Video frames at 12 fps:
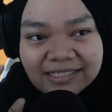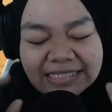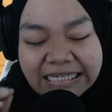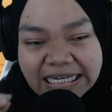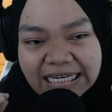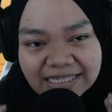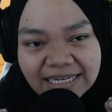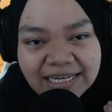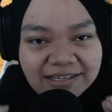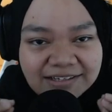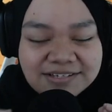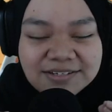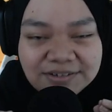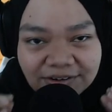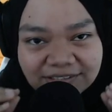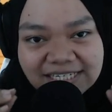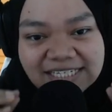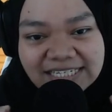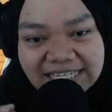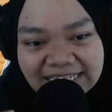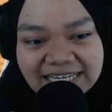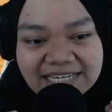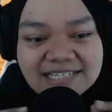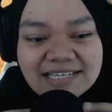details you know all these
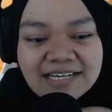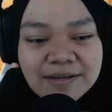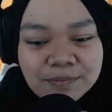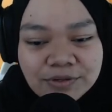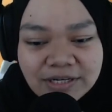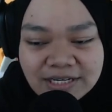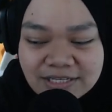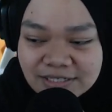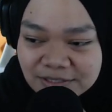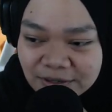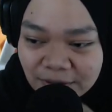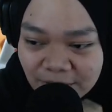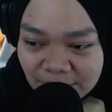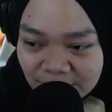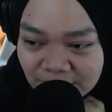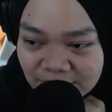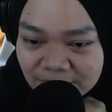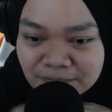details that they put in so